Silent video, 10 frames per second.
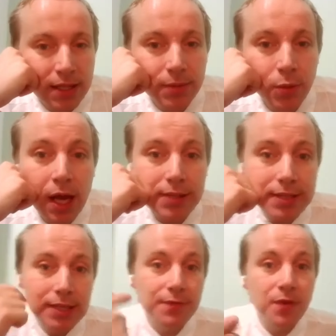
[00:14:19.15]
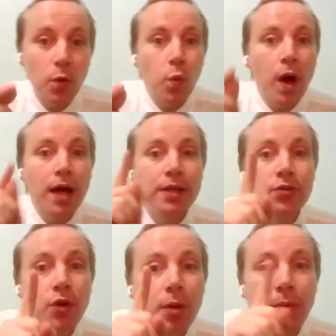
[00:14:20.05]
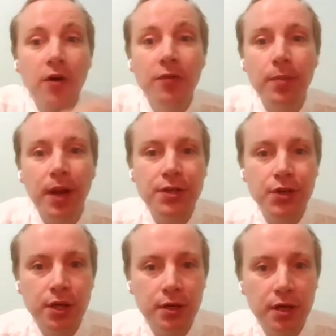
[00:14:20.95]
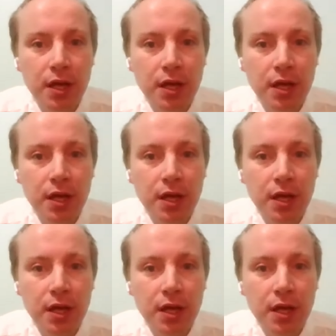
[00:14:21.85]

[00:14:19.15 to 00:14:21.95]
The Buddha says for one drop of pleasure,